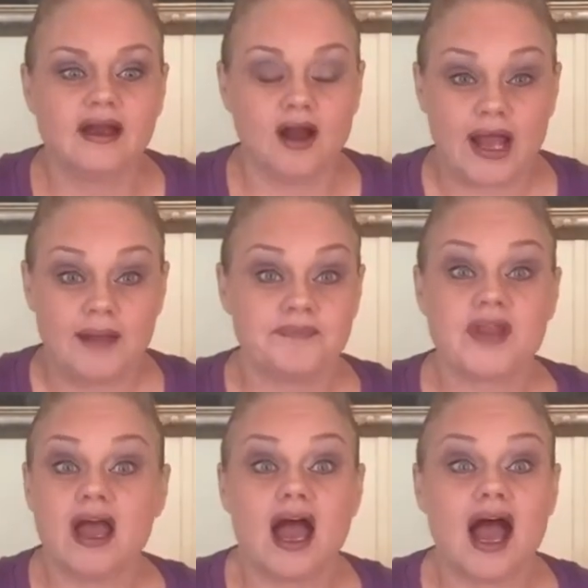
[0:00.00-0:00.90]
Okay,
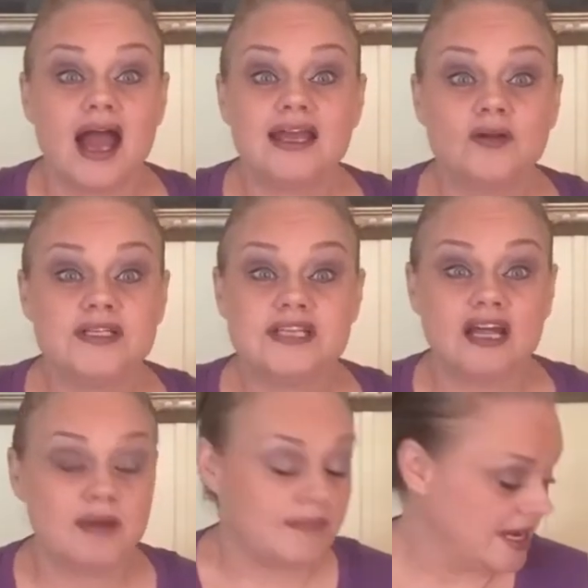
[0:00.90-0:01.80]
I can only tell
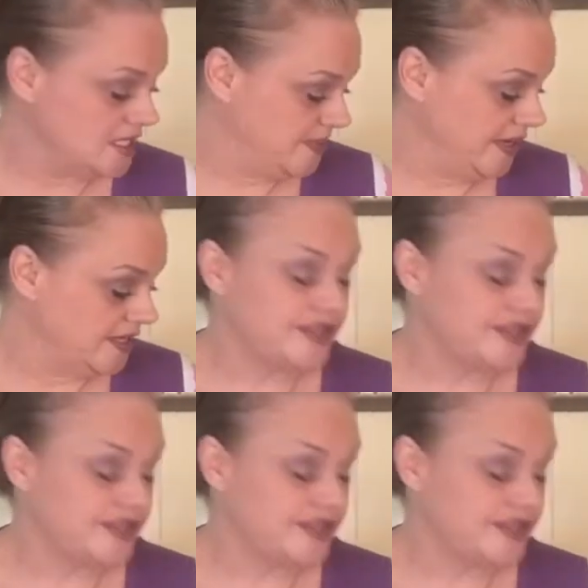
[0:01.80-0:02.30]
you about my experience.